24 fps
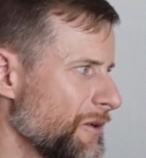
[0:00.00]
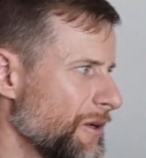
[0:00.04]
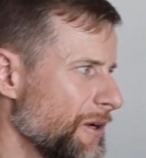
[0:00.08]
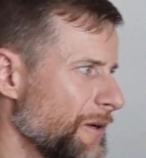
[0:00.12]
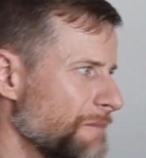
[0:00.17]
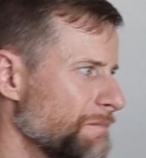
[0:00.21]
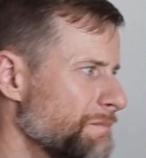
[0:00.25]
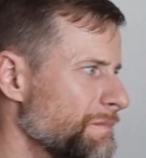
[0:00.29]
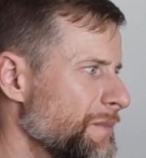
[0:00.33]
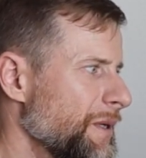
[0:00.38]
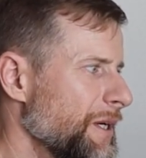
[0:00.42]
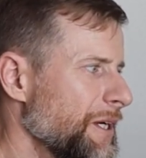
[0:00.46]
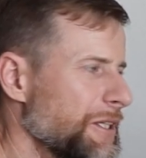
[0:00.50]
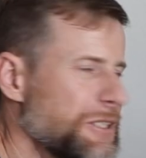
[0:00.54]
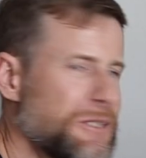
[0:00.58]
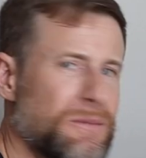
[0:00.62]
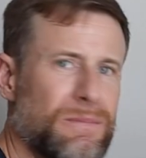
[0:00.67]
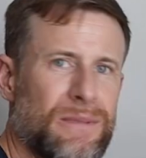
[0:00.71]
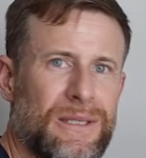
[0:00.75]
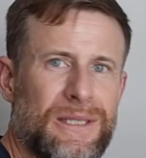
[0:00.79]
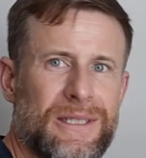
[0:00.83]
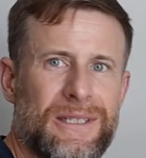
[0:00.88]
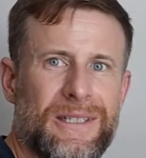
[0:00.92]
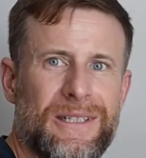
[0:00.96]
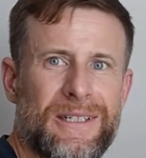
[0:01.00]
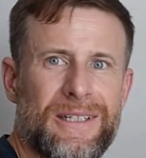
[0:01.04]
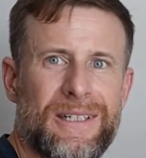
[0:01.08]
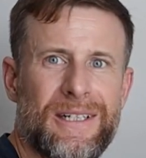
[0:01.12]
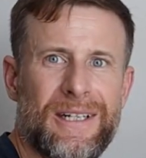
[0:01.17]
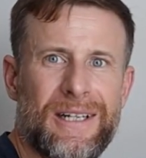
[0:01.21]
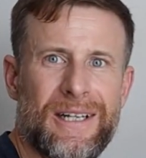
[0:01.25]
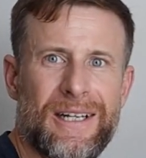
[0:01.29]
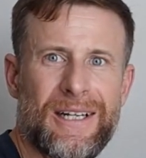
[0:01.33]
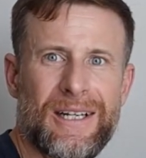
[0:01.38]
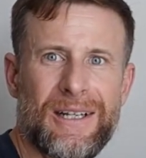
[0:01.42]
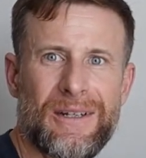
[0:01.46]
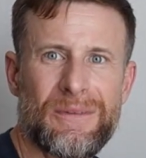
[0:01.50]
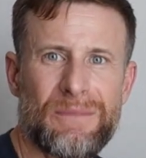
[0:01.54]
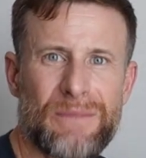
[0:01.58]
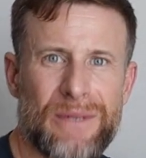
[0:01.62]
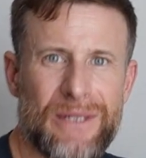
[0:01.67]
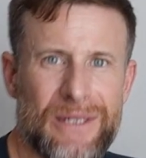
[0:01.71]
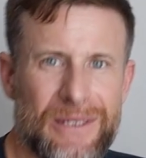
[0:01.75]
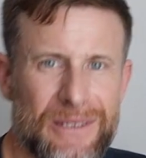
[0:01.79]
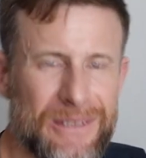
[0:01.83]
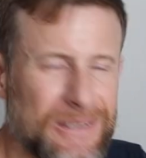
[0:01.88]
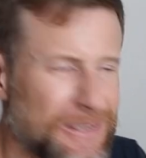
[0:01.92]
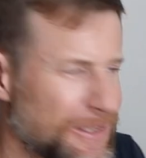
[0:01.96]
a much bigger
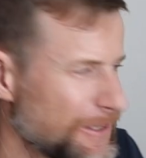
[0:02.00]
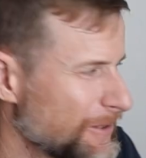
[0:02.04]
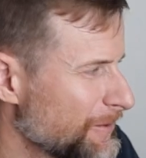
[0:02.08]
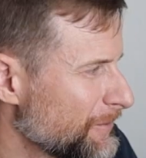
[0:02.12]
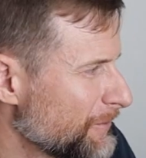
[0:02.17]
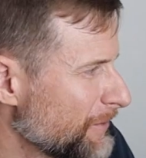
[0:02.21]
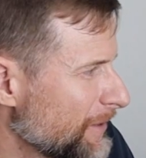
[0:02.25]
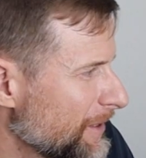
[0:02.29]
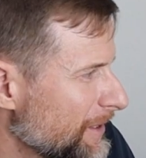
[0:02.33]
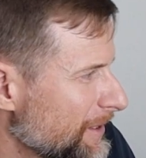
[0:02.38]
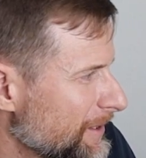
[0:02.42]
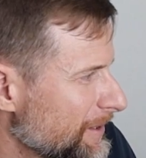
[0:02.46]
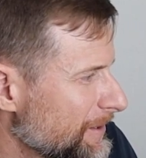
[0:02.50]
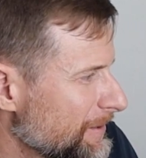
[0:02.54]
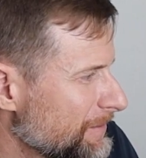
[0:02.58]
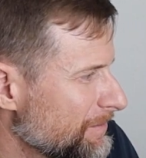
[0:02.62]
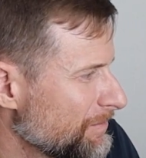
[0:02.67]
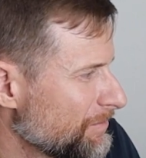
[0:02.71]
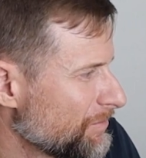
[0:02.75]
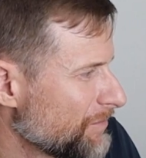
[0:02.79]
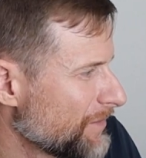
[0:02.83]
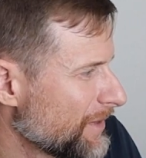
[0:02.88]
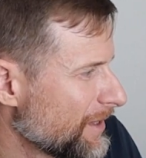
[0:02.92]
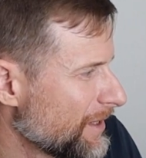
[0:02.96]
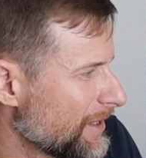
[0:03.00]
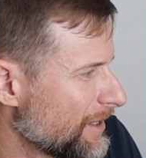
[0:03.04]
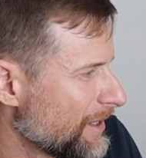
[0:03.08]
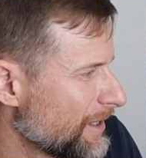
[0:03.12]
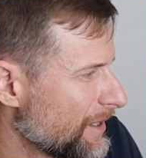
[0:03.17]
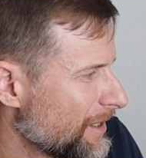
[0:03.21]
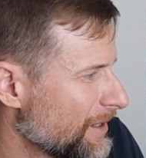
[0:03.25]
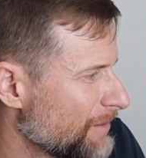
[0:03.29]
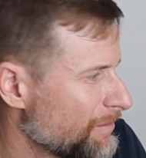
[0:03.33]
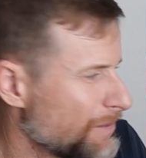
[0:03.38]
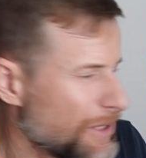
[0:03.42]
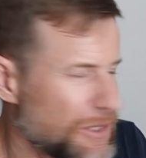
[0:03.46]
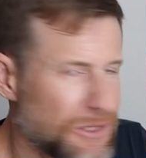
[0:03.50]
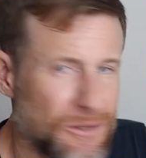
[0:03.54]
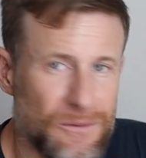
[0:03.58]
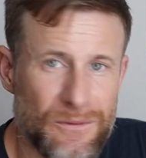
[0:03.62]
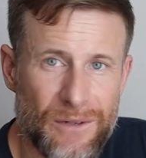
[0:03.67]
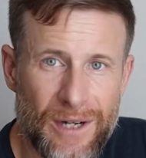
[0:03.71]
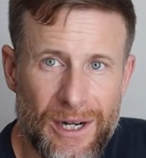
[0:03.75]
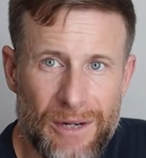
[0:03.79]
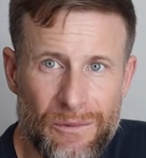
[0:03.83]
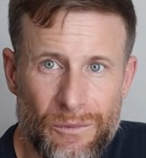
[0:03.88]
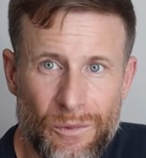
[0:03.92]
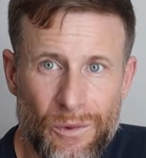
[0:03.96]
piece of
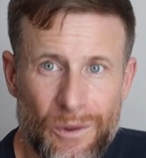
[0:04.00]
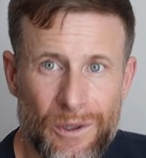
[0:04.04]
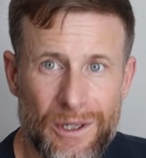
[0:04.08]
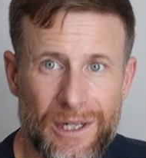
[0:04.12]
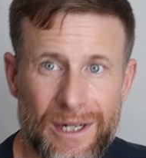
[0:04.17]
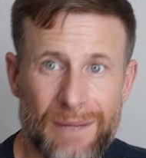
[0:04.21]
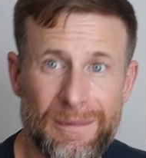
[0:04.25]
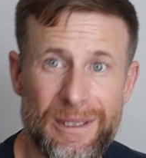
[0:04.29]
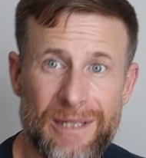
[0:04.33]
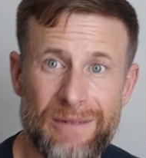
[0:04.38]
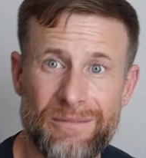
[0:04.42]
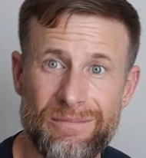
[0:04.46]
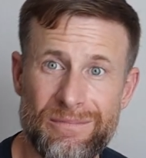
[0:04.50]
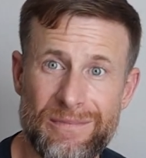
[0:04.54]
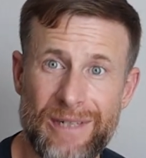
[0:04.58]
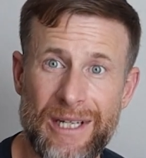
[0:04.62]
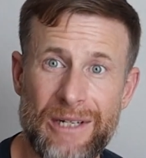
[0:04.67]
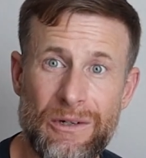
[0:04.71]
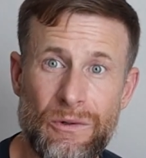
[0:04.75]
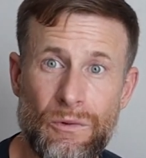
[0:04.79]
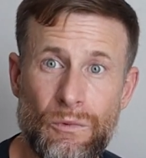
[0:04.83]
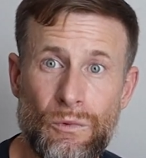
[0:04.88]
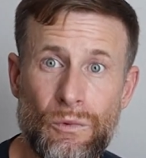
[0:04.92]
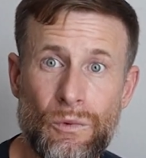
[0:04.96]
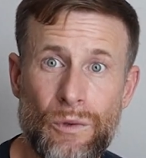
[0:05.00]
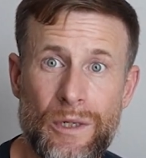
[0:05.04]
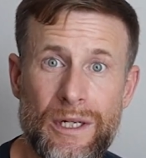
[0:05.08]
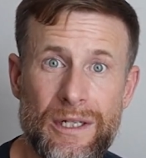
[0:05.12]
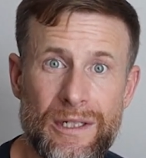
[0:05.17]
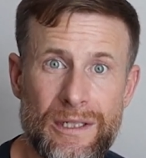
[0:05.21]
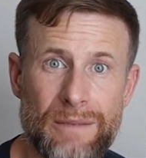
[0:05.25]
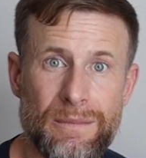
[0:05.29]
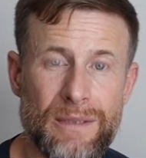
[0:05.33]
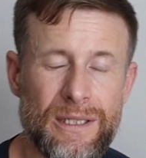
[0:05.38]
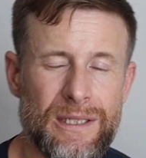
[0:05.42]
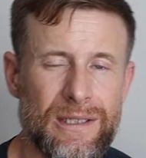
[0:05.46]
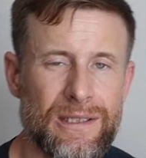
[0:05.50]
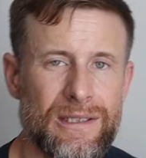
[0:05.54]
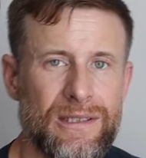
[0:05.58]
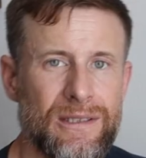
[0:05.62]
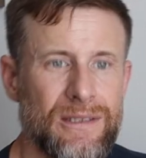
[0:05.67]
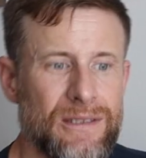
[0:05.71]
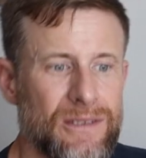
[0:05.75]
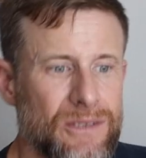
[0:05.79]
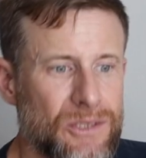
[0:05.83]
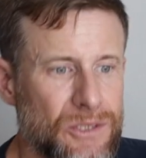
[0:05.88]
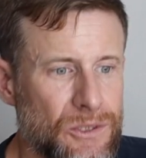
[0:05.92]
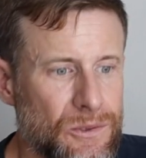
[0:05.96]
petrified wood. I mean, like really big
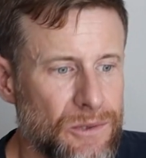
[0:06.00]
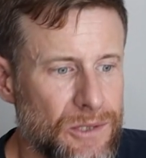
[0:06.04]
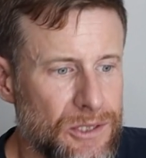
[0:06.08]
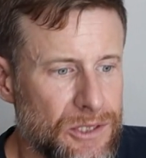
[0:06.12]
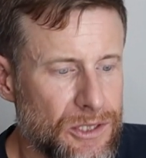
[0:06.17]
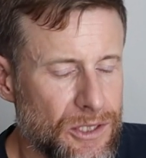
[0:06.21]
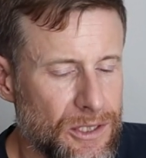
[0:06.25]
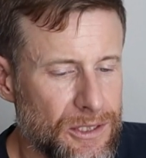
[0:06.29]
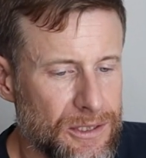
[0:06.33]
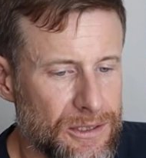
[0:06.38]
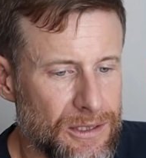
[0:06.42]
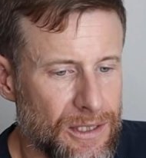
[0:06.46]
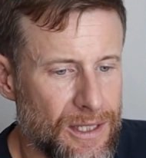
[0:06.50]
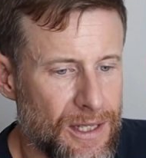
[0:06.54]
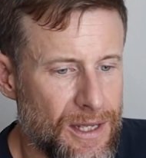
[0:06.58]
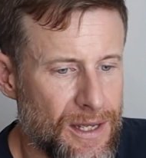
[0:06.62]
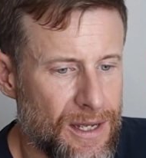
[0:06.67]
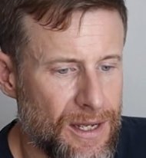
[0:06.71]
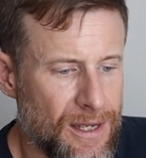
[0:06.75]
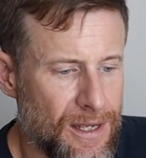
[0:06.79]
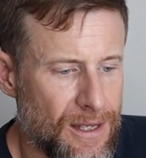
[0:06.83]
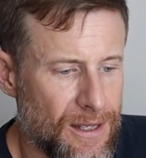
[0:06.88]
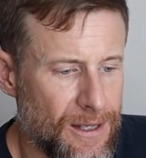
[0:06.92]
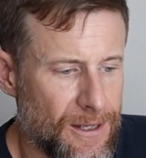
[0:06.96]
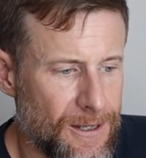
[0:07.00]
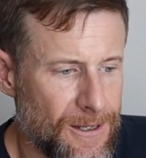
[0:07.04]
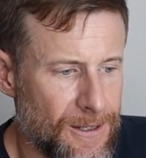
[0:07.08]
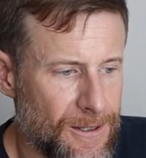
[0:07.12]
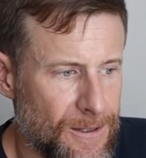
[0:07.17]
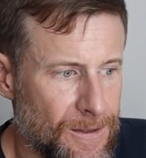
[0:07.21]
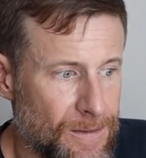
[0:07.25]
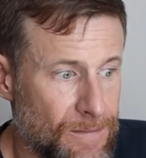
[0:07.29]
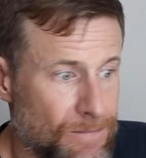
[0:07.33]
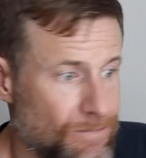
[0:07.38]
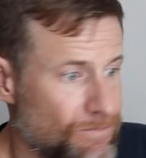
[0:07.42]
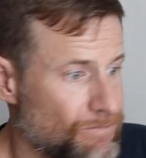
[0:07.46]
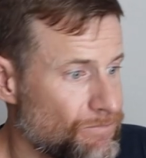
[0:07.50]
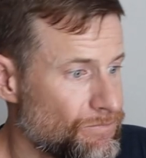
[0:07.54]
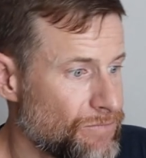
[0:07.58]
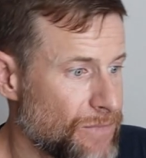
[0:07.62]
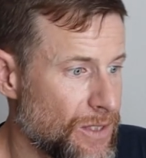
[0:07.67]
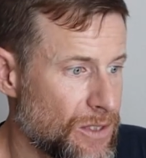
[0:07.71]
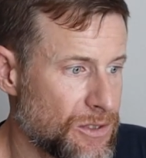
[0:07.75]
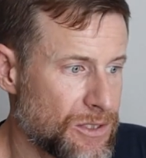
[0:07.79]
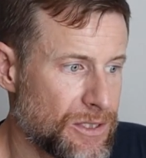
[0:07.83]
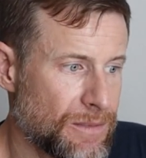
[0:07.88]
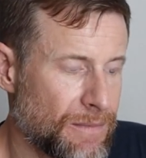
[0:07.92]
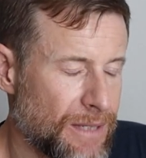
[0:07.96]
tree trunk.
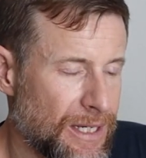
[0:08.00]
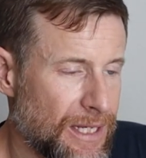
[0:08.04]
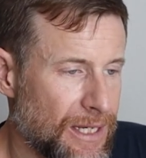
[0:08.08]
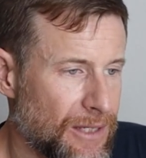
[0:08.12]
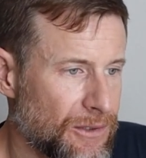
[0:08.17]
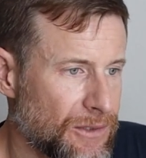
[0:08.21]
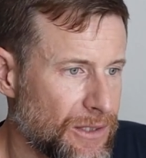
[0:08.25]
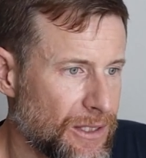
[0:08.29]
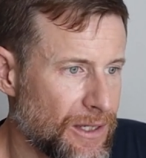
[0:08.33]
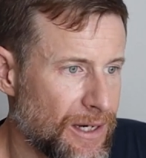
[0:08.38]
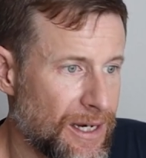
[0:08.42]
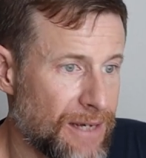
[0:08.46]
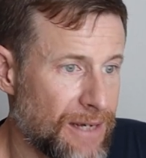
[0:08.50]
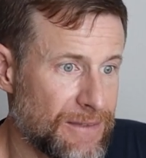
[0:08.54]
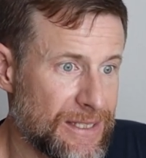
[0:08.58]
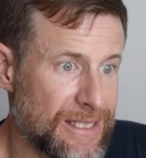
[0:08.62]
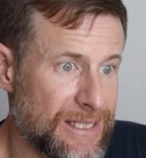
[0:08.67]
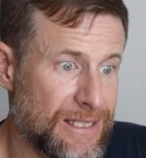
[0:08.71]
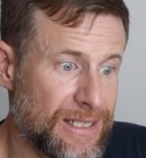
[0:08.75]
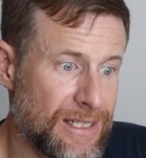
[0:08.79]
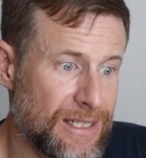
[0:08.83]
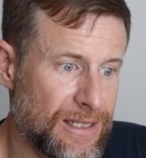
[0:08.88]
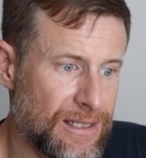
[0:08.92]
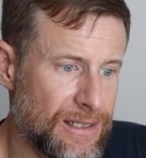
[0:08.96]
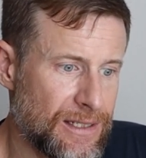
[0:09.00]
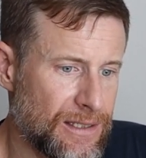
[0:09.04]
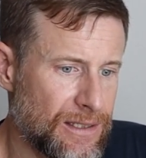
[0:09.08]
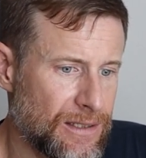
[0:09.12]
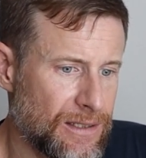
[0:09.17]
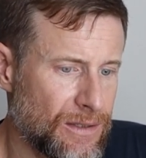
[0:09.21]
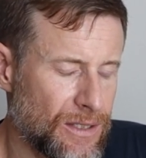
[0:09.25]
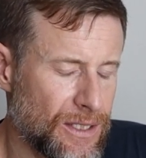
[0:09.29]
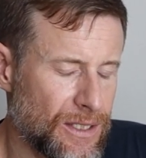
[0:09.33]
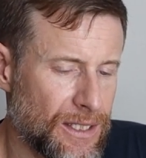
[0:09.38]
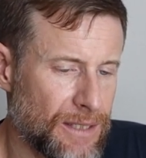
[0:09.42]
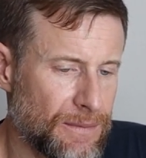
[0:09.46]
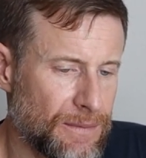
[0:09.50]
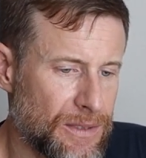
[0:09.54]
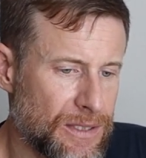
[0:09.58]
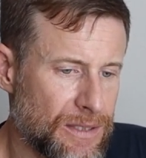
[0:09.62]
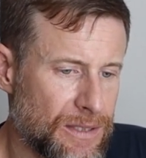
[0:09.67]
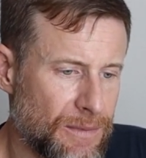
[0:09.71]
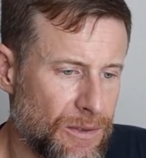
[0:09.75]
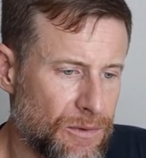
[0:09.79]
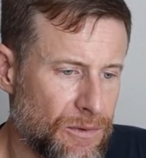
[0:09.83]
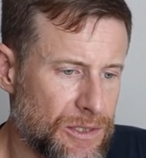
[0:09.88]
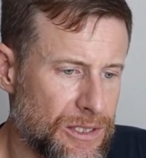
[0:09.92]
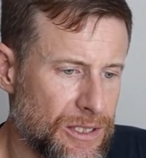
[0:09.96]
There's somebody out there, I haven't seen it, but
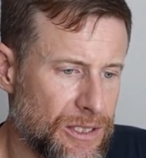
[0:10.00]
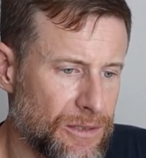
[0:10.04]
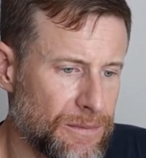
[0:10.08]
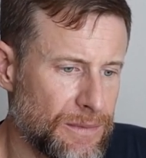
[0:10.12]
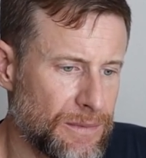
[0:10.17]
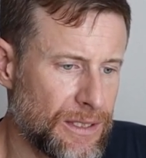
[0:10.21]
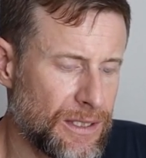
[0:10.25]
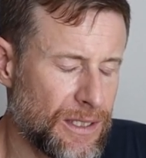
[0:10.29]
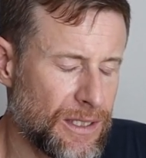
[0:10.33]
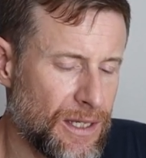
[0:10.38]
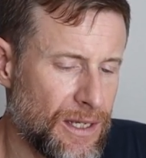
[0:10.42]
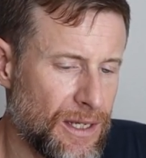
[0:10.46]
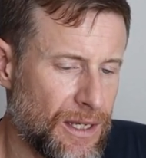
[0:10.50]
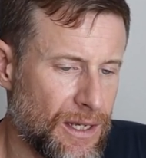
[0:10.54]
somebody was telling me